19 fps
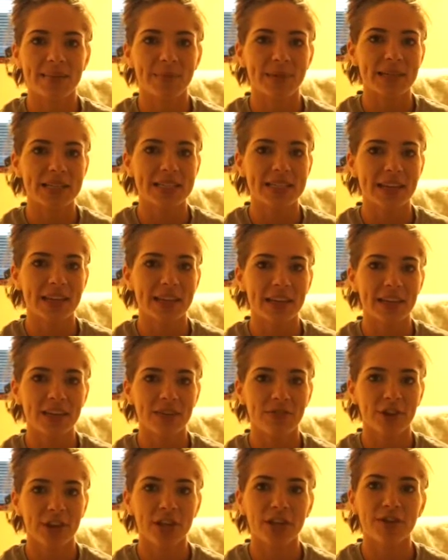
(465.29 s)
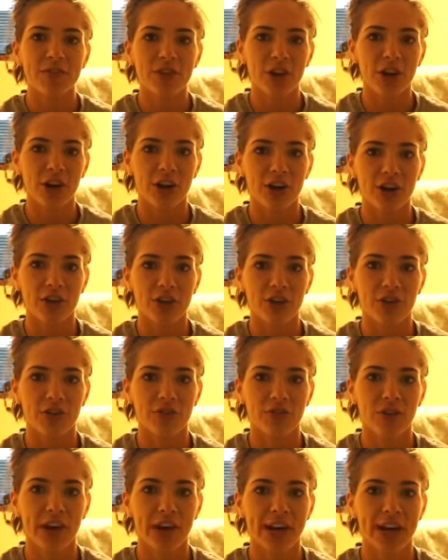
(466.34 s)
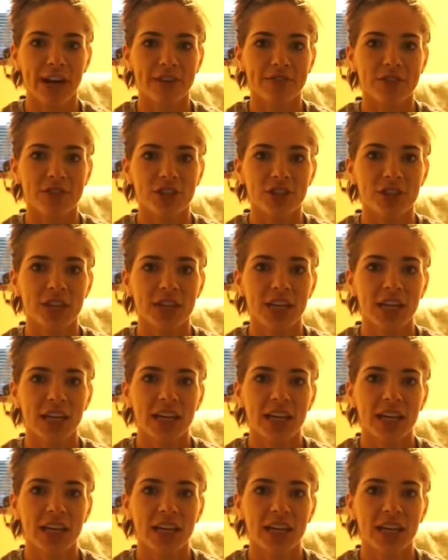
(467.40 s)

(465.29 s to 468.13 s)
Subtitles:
my second round of cardio right after.